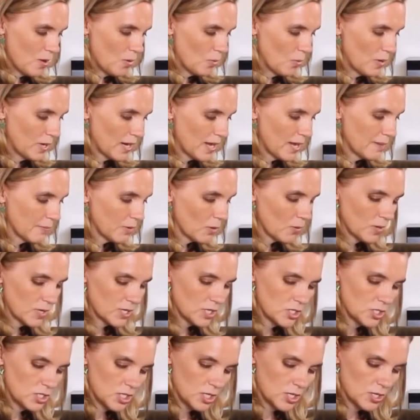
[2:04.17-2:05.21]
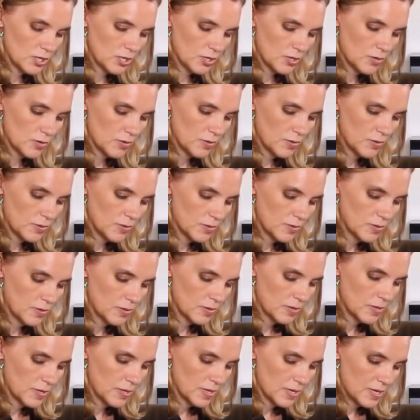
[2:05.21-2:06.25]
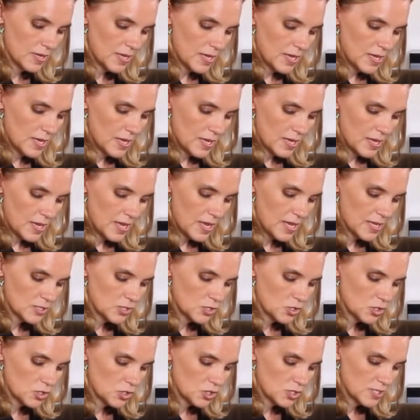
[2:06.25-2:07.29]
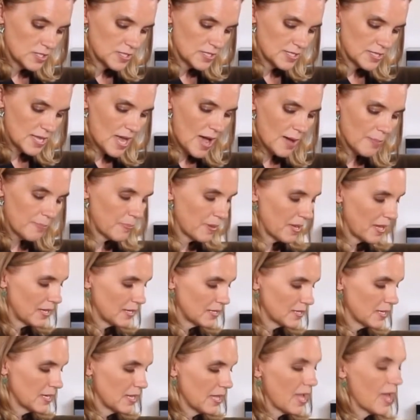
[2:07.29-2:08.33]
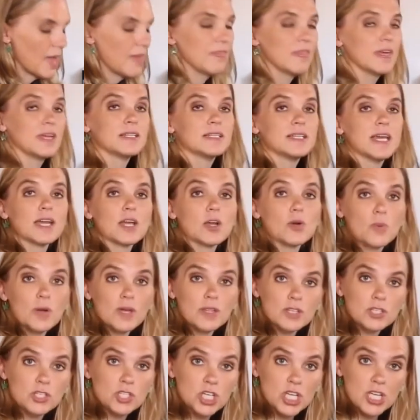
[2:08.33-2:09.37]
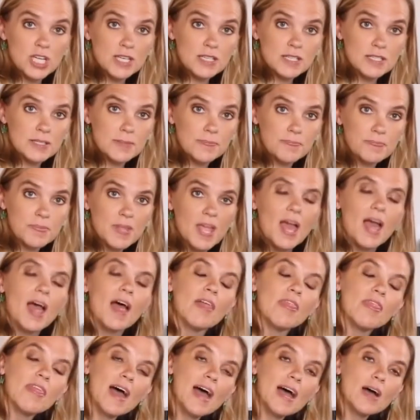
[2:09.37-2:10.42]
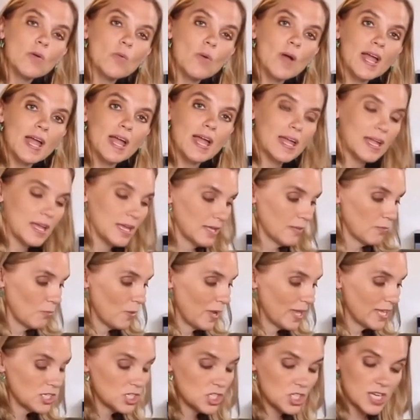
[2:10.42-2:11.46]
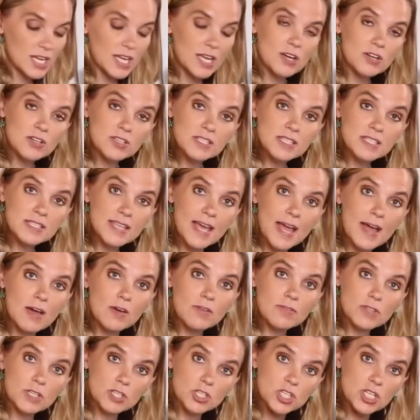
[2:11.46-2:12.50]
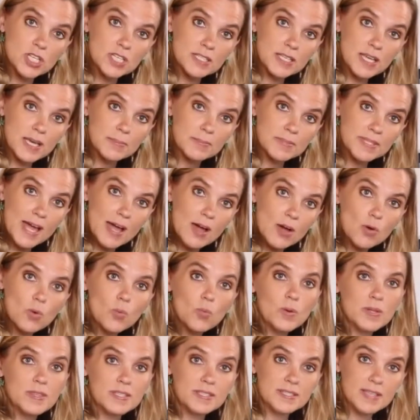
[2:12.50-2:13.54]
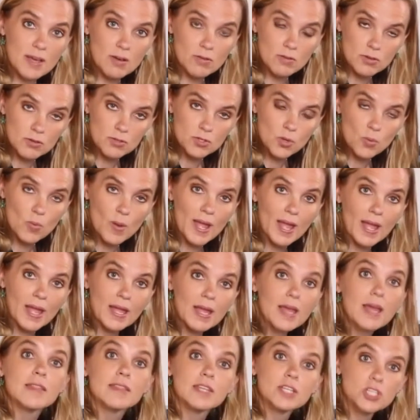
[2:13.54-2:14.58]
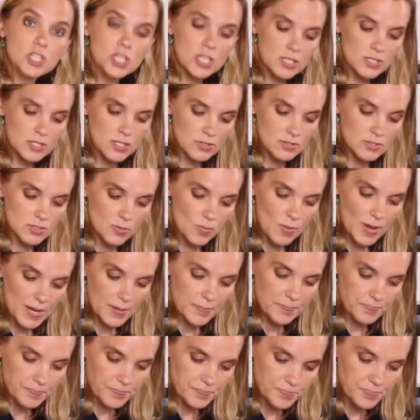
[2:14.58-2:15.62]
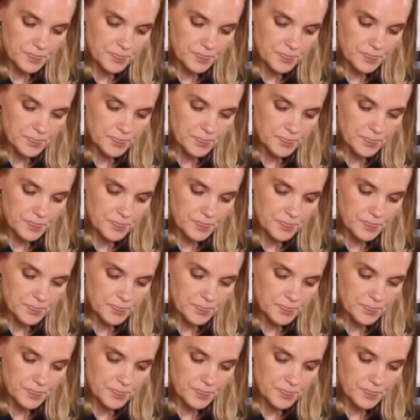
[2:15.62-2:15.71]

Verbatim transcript: What I'm going to do is stop it and then take away the cheese. That way, when she hears the sound, the cheese comes out. When the sound goes away, the cheese goes away.